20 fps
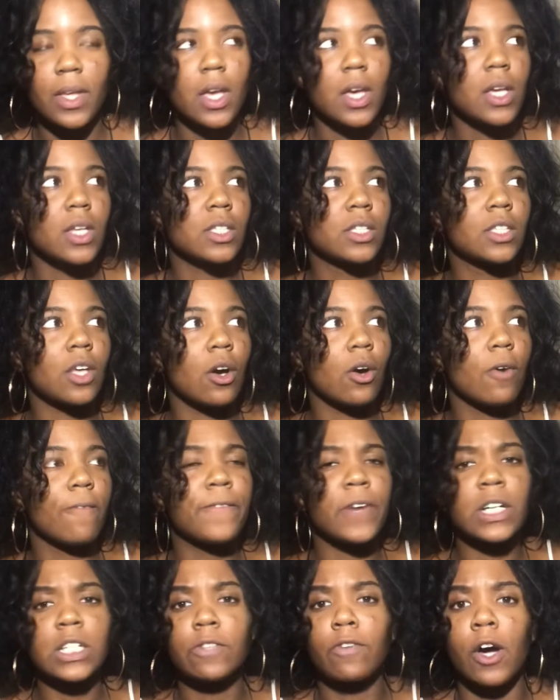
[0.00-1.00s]
So
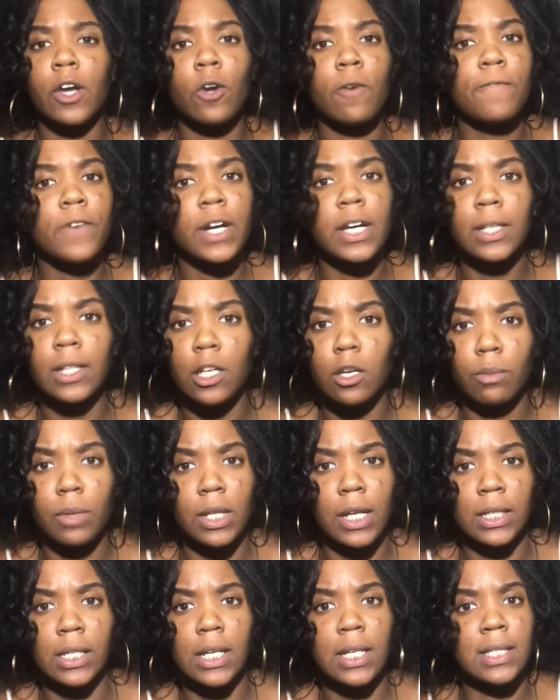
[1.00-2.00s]
first of all, don't fucking look at me
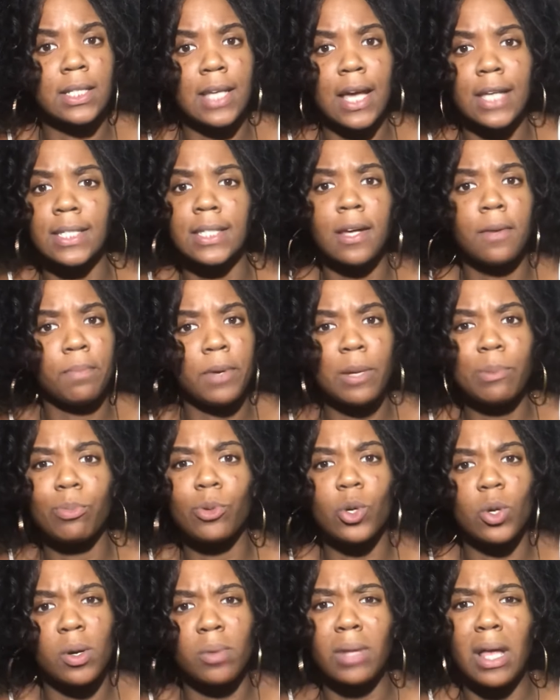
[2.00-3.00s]
like that, because some
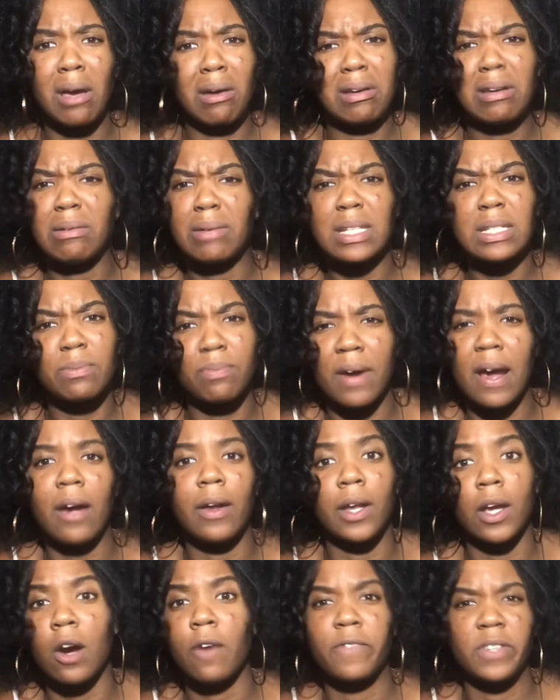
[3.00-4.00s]
people are like, oh, it is
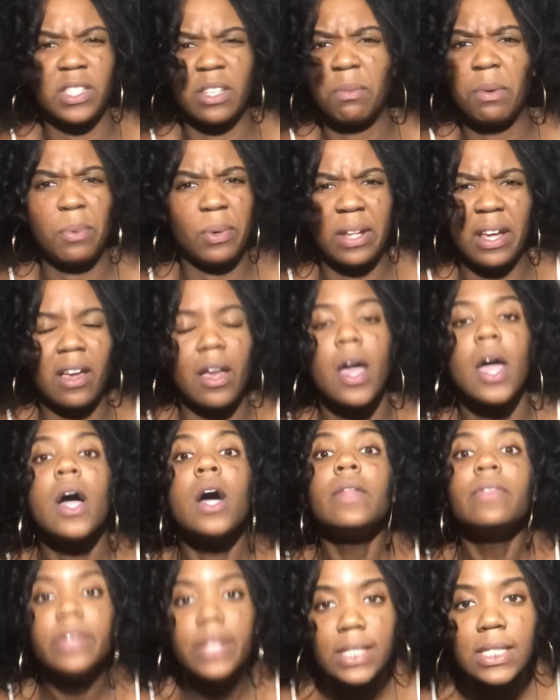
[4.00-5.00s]
browning. Or for some people, like,
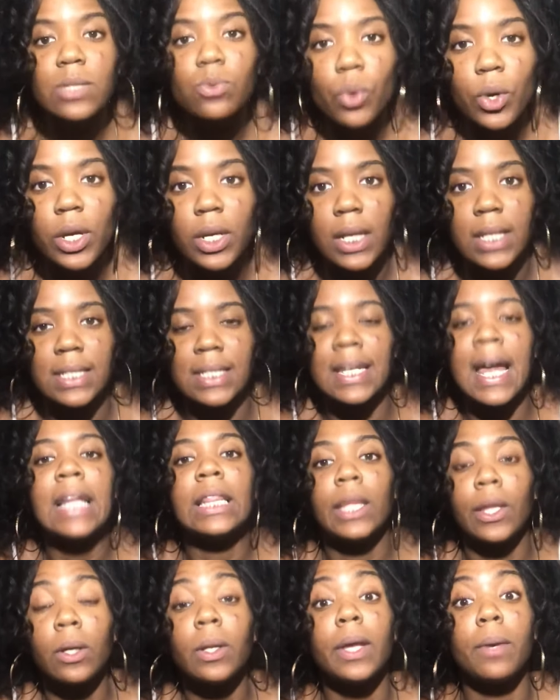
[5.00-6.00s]
this is what it is. It's not
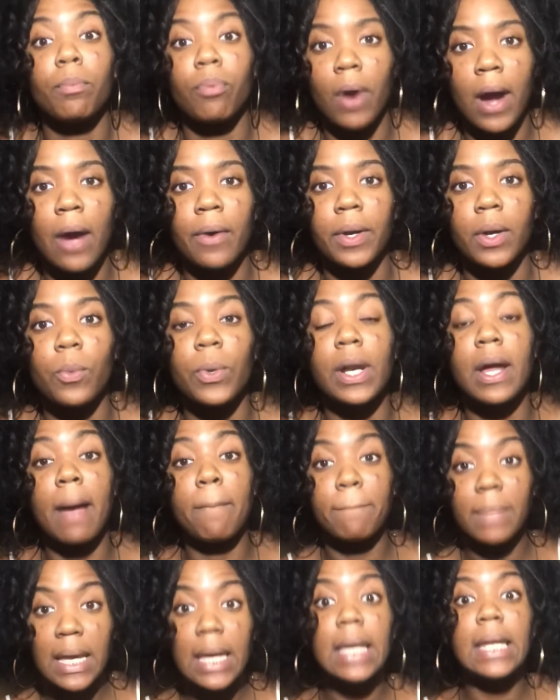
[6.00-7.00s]
literally browning. What I'm
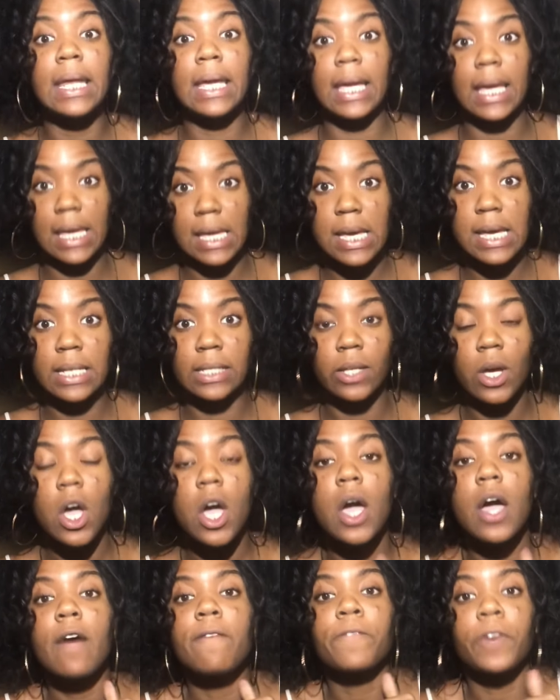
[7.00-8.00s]
meaning is,
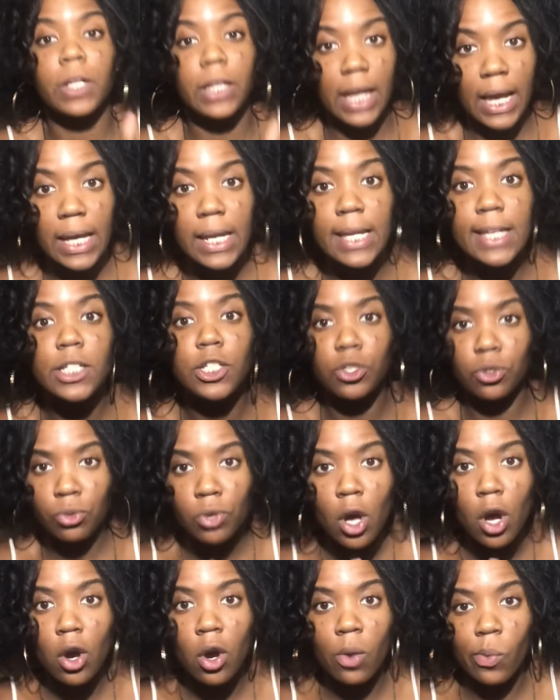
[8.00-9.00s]
for ladies, you
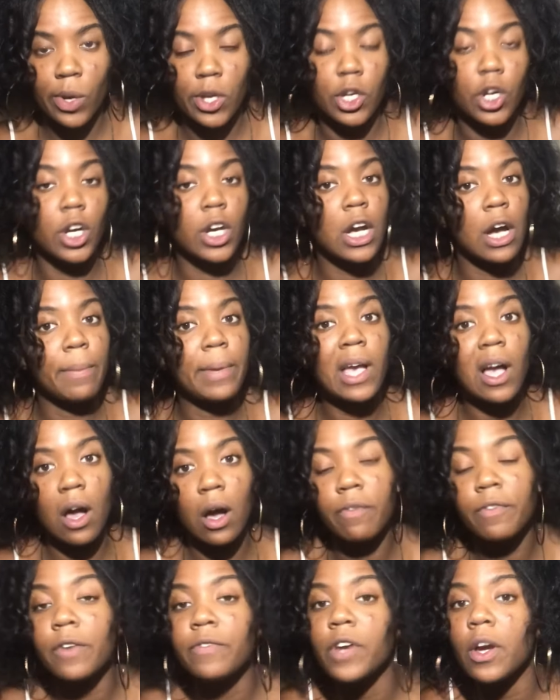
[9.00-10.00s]
know, when you're coming
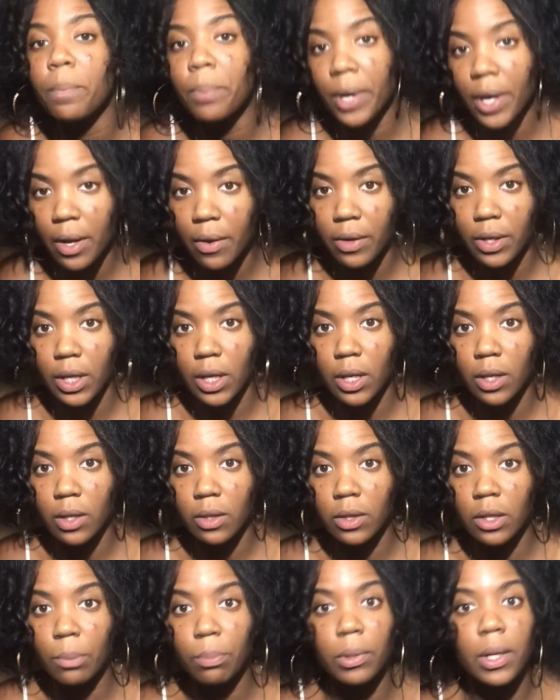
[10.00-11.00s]
off of your period,
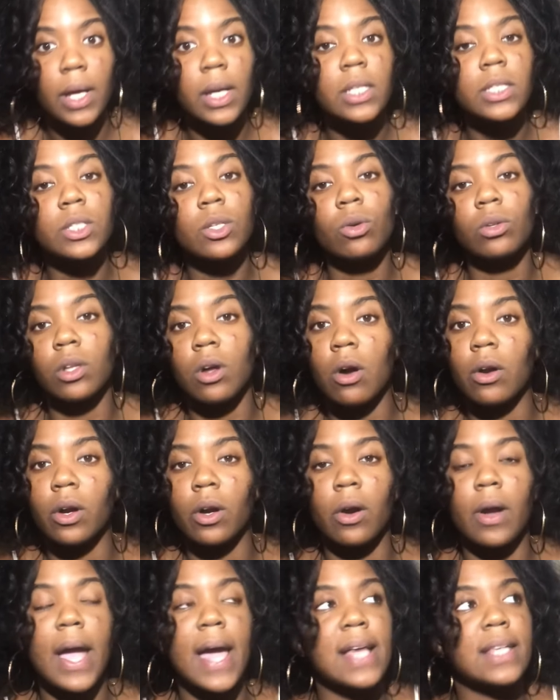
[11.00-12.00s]
the blood is no longer
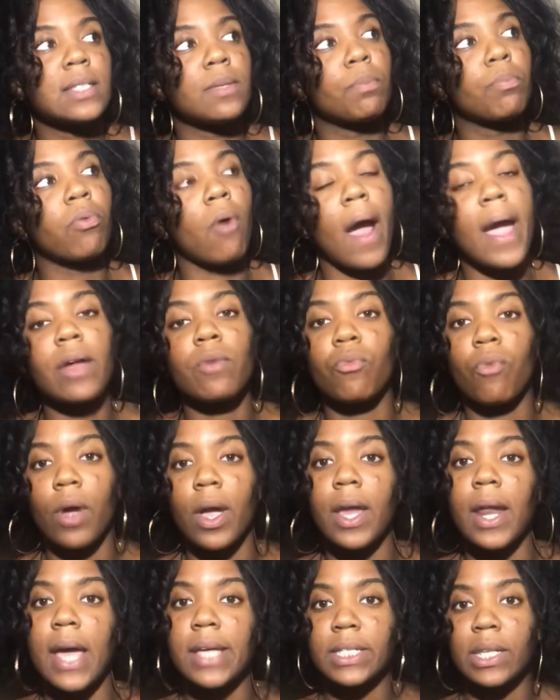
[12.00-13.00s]
as bright
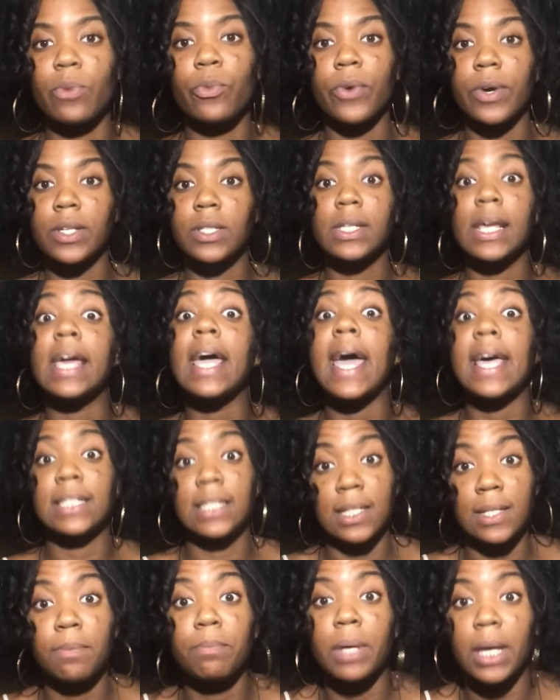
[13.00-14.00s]
red as it was as
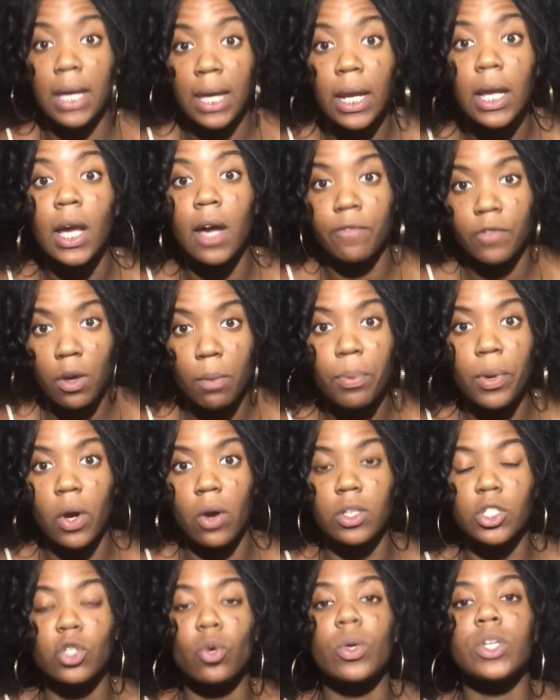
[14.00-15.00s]
the beginning of your
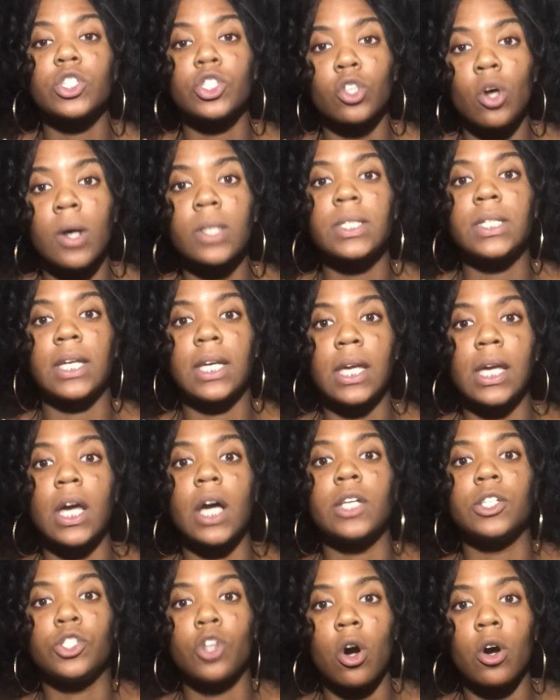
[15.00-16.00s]
period. So it starts to get a
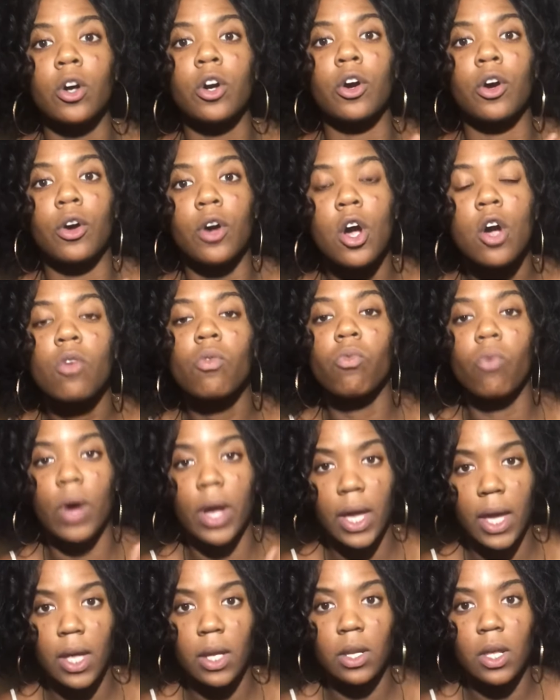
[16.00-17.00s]
darker
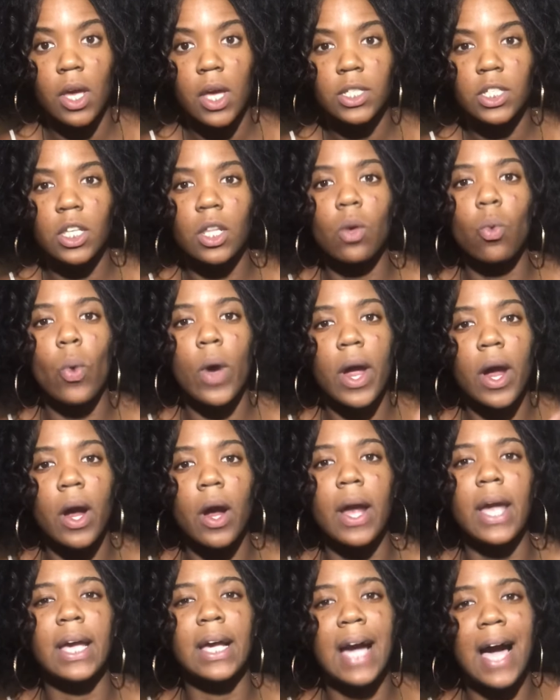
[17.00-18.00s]
red to where
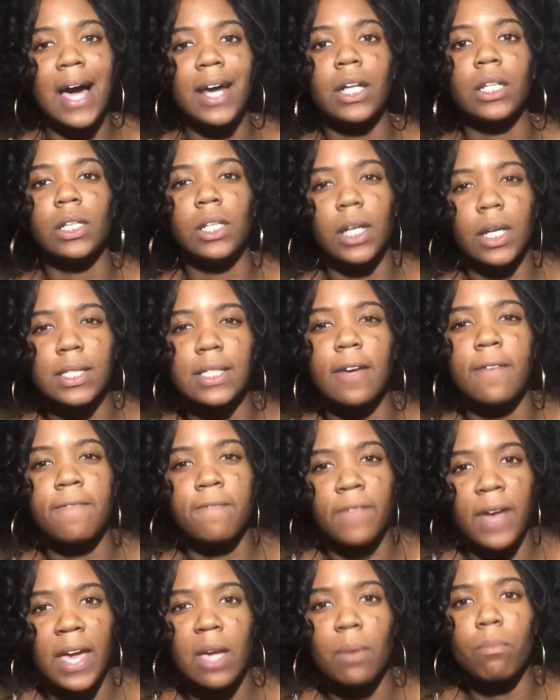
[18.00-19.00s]
it kind of looks a
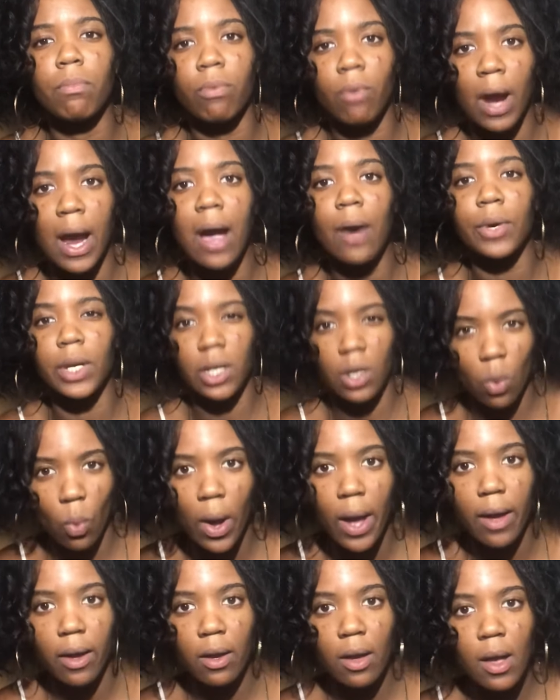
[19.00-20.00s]
faint brown in a
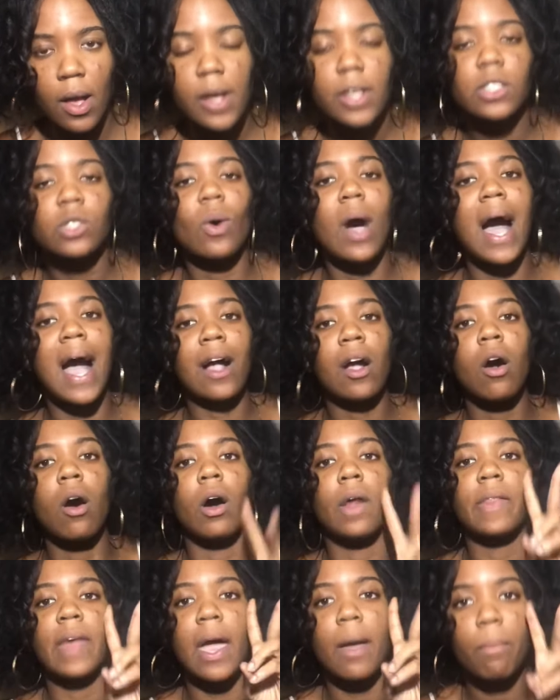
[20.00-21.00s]
way. So I call
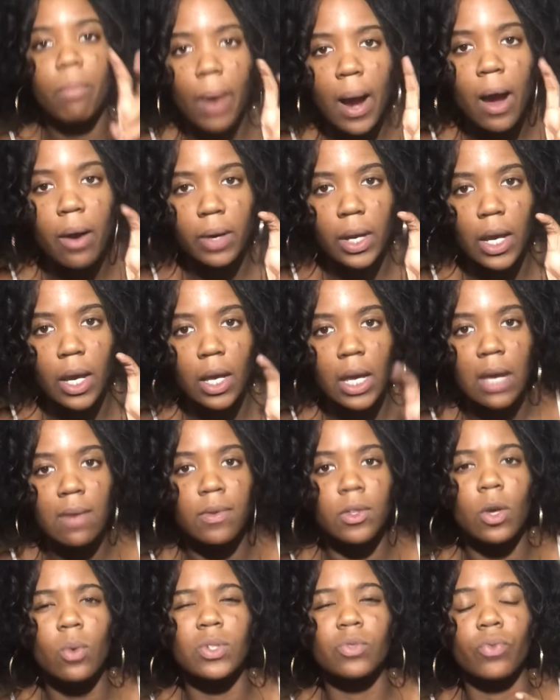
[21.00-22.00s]
that browning, even
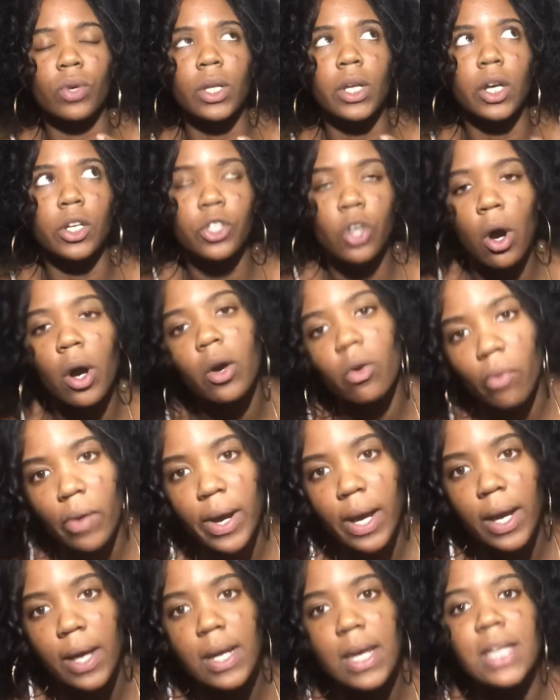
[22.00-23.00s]
though it's really a dark
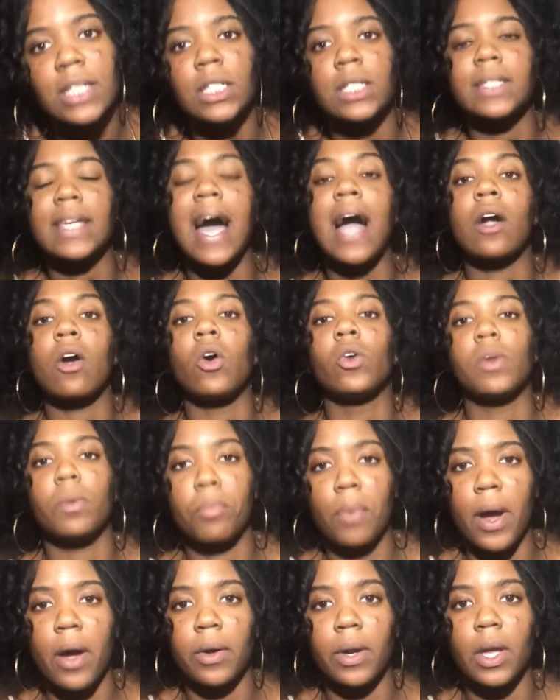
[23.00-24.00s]
red. It's just, I call it
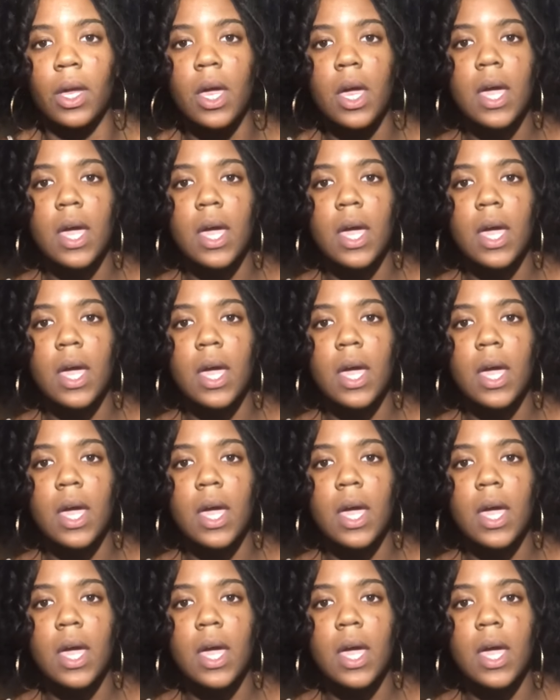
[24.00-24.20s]
browning.